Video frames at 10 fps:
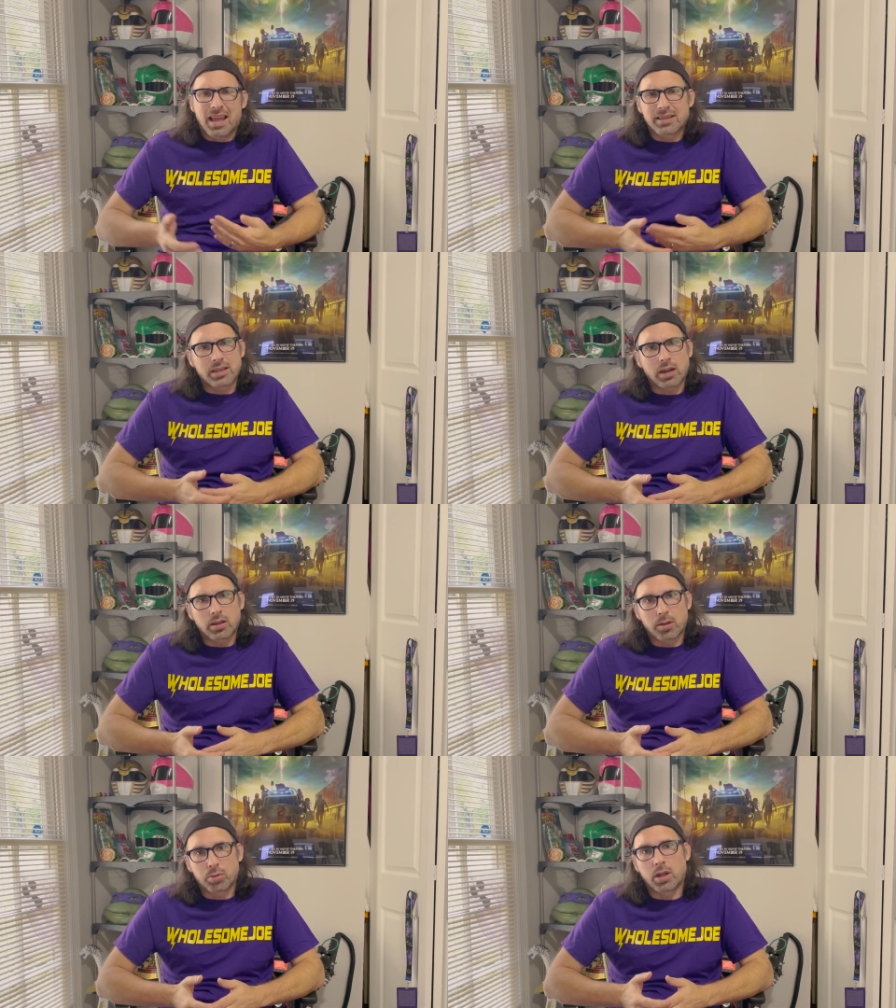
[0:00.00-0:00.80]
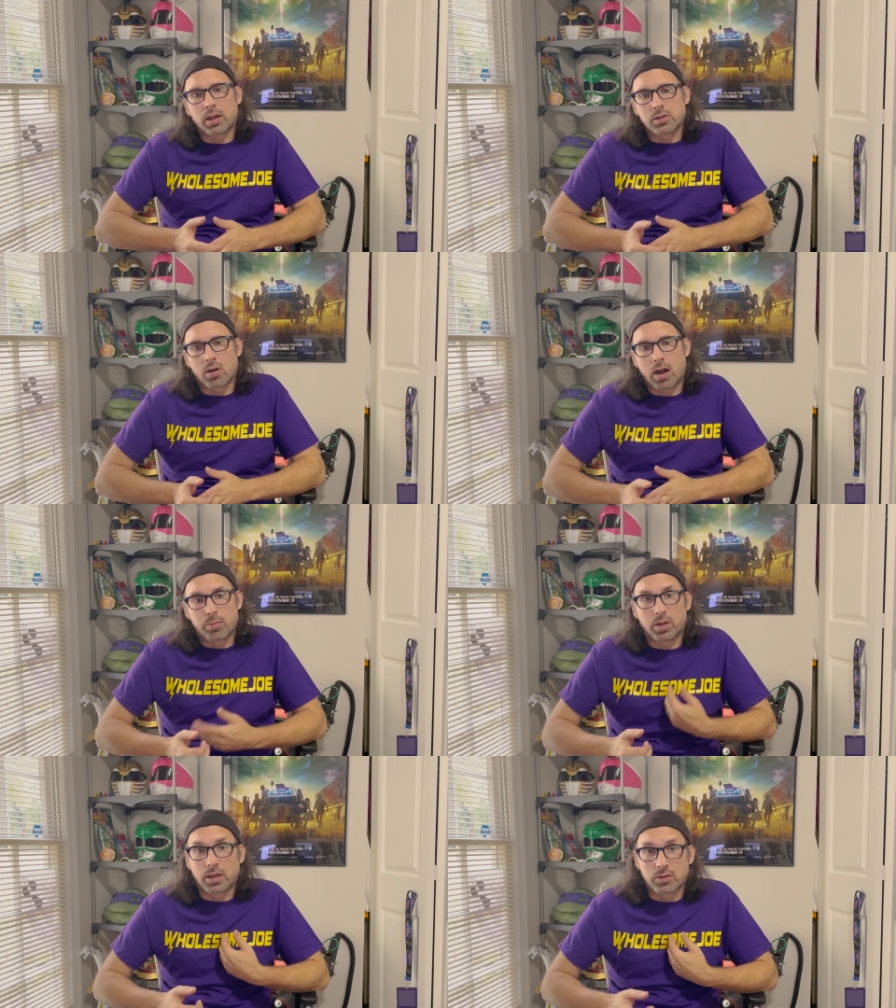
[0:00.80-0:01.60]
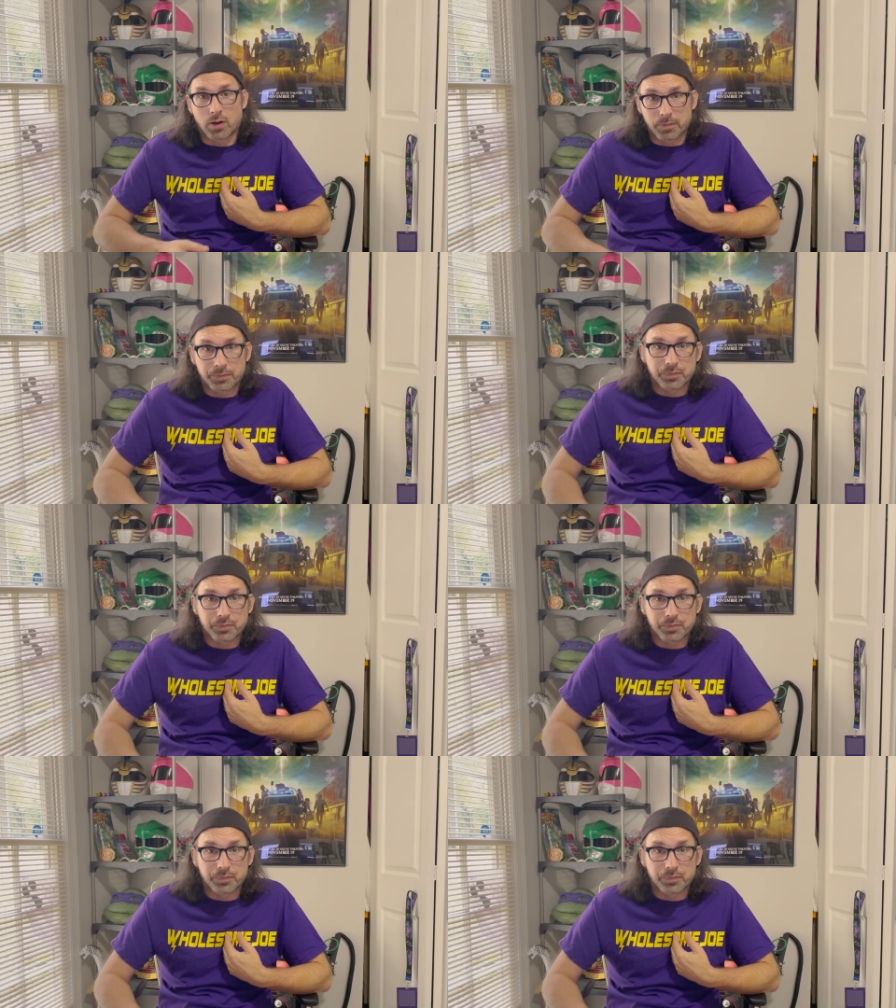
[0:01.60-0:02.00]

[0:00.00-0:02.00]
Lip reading: It's kind of like playing guitar. I've played guitar